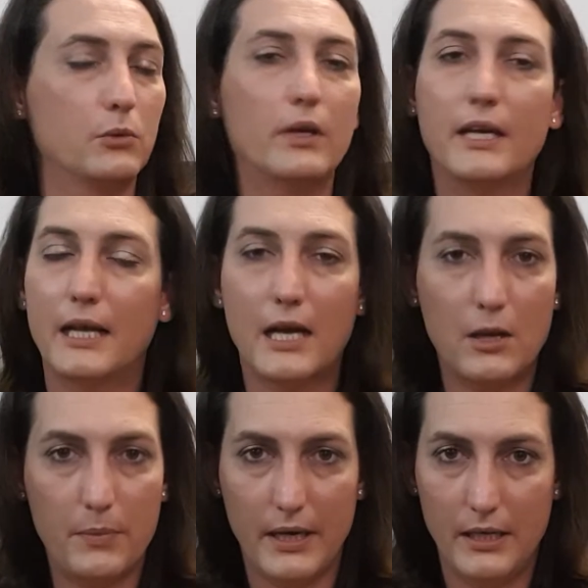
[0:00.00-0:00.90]
want to get out
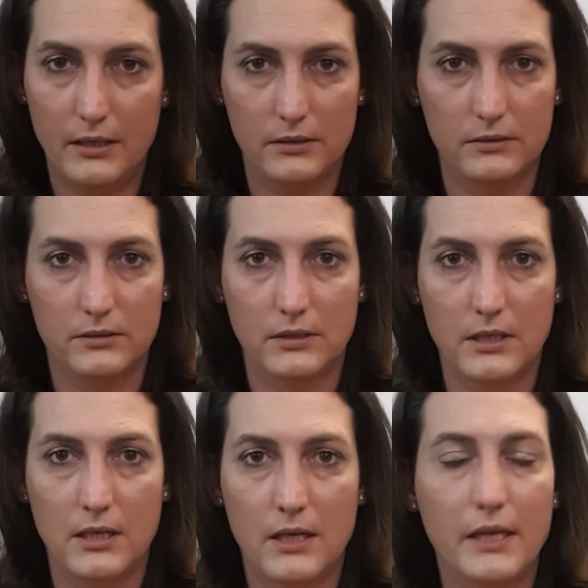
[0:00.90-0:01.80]
of bed,
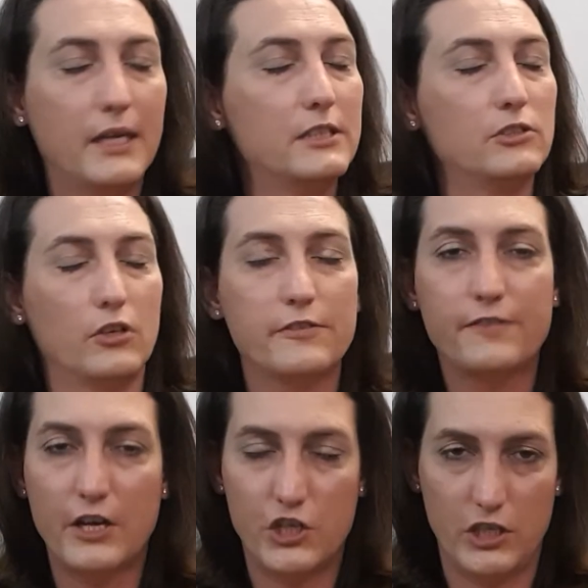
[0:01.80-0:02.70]
is not
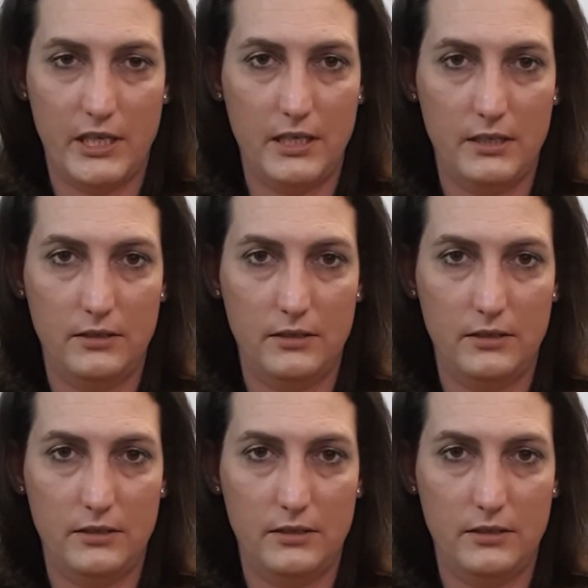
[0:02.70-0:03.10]
functioning,